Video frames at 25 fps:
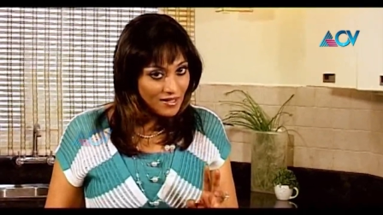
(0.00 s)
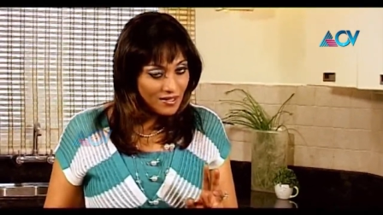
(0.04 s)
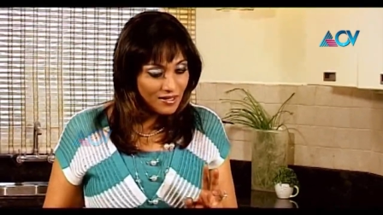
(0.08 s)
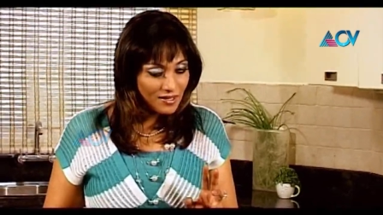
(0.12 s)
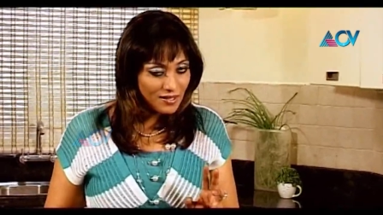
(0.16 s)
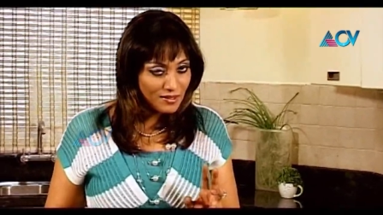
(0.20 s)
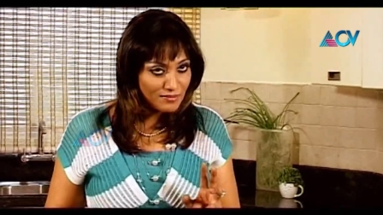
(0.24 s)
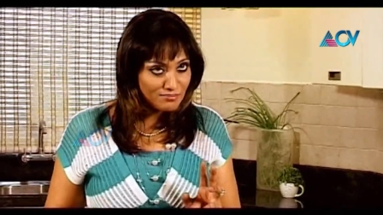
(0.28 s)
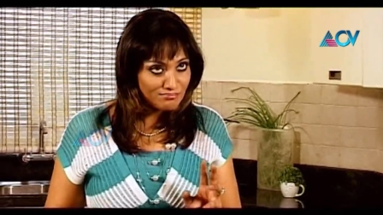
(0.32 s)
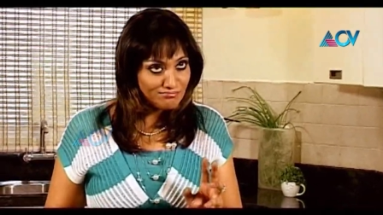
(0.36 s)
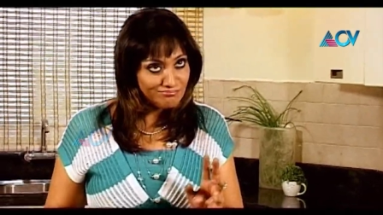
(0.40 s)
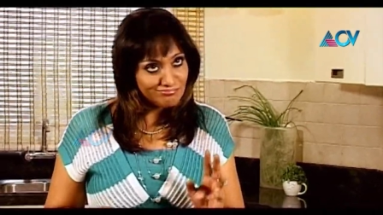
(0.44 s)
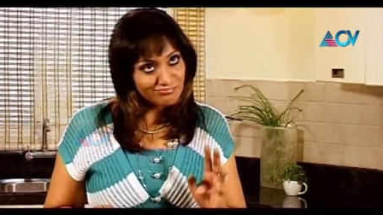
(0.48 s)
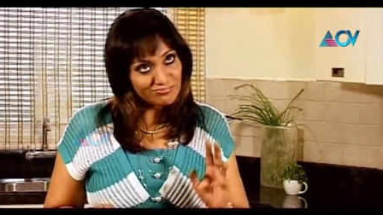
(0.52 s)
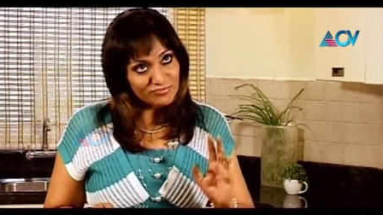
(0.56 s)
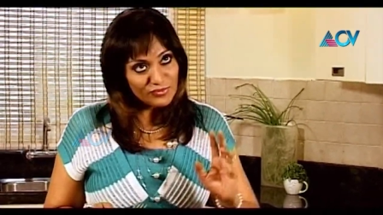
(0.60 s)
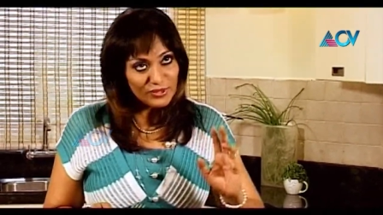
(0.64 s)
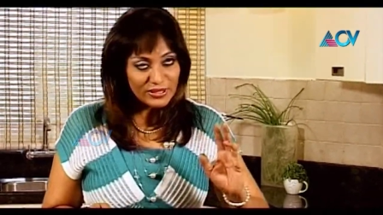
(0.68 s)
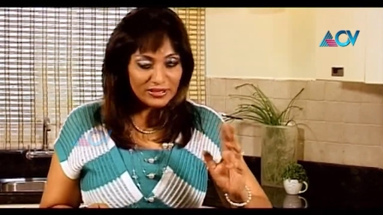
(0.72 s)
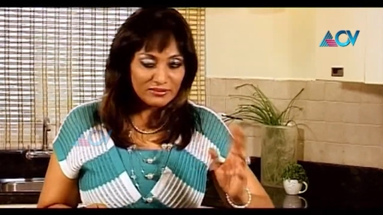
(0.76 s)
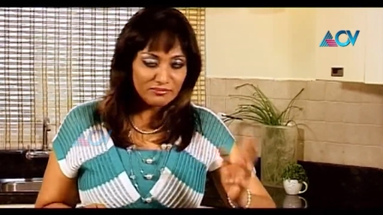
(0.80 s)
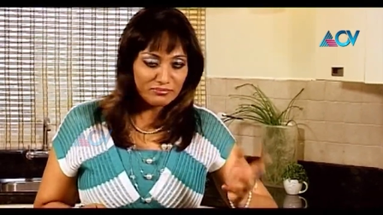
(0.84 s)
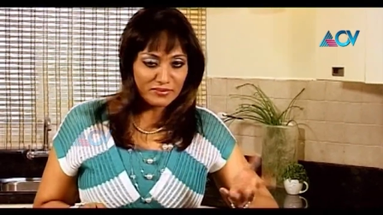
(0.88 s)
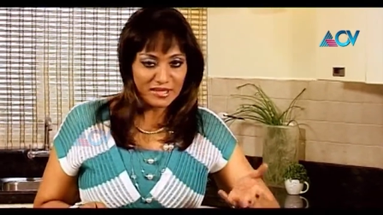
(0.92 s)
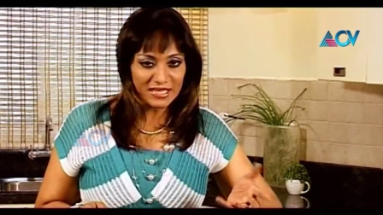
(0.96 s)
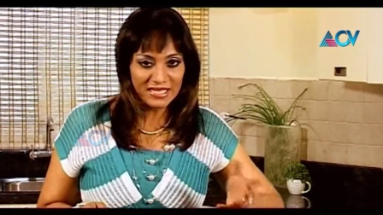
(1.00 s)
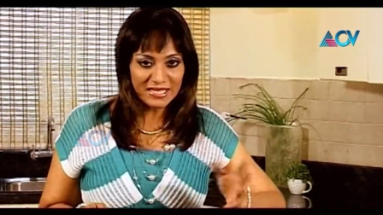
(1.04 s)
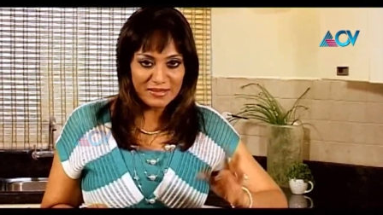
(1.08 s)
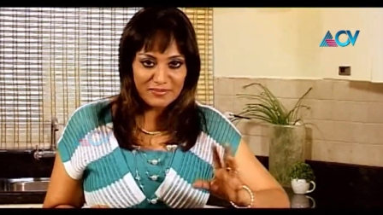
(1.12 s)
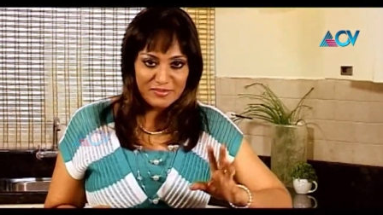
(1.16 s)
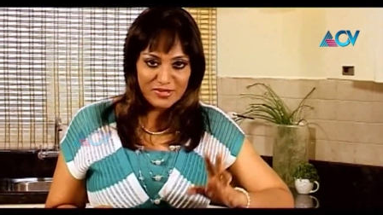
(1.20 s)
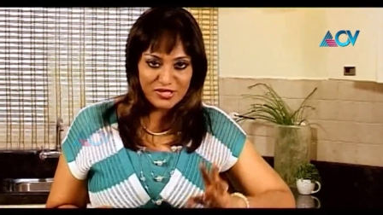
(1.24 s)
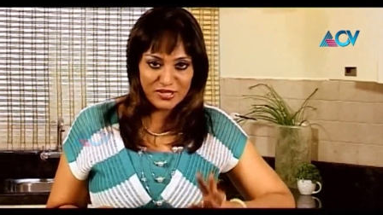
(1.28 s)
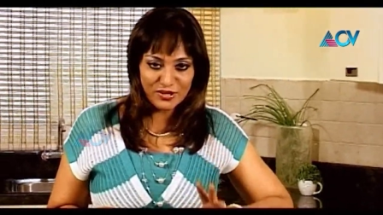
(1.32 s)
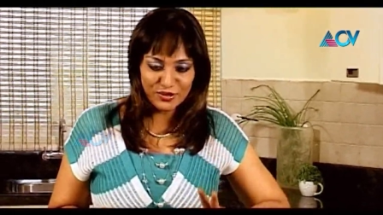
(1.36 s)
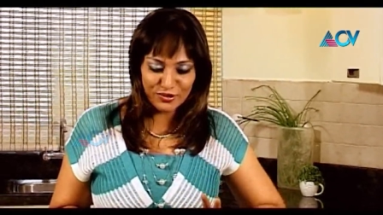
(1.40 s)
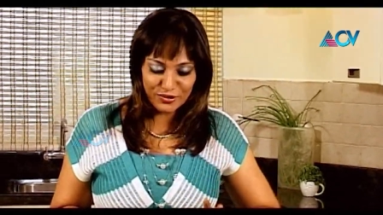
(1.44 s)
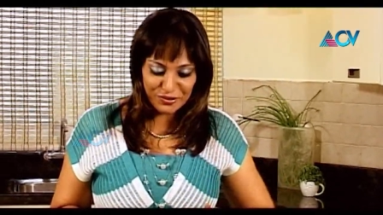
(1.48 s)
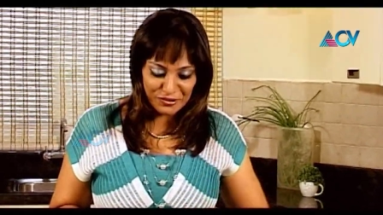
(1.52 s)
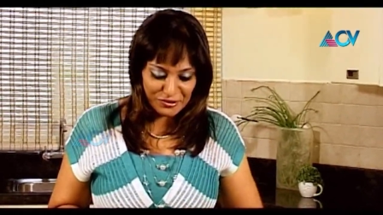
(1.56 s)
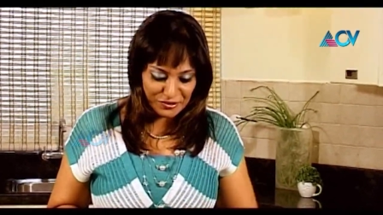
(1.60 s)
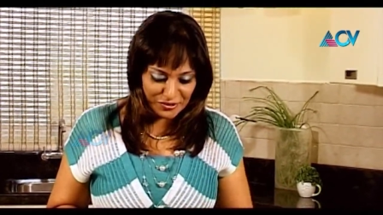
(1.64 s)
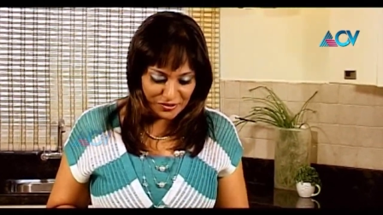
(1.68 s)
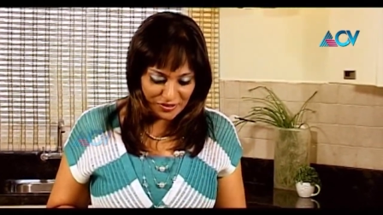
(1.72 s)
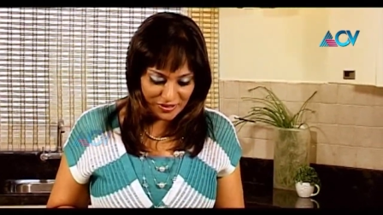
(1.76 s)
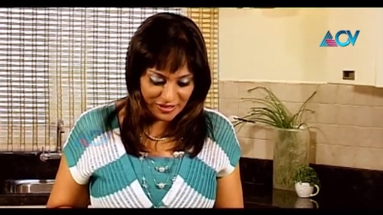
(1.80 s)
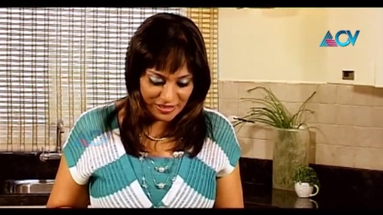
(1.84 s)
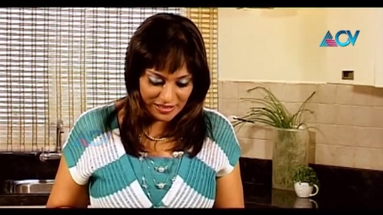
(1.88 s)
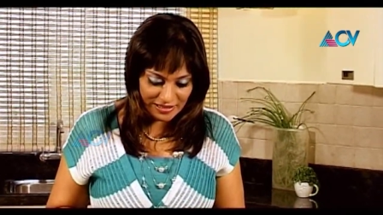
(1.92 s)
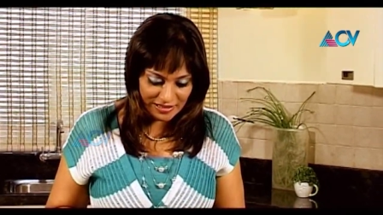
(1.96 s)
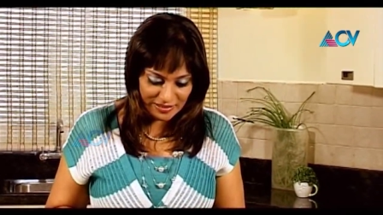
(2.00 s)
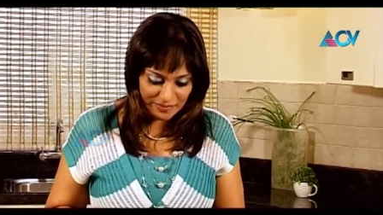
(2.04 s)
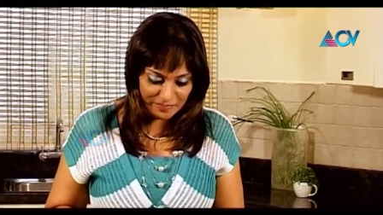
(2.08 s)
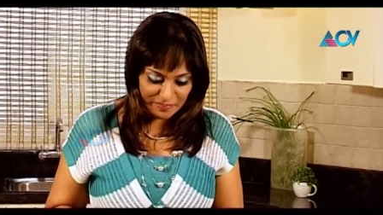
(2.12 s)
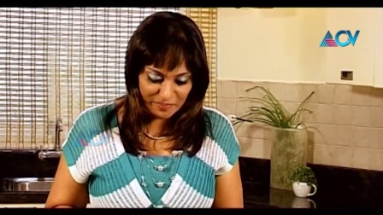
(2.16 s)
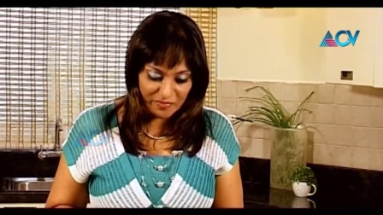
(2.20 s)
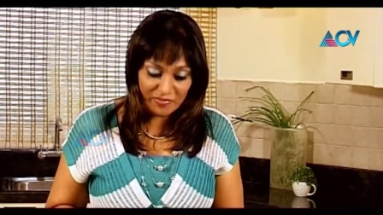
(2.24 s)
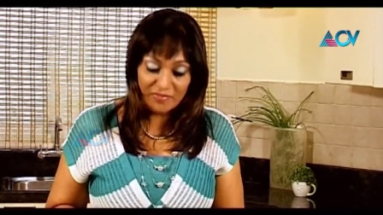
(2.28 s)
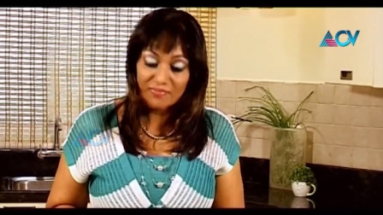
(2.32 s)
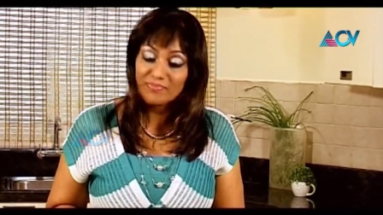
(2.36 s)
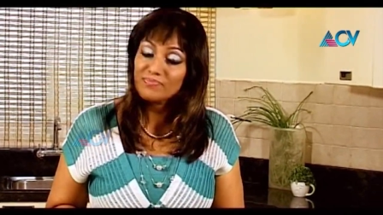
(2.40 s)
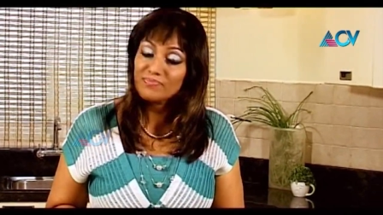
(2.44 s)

um, well, medium sour um,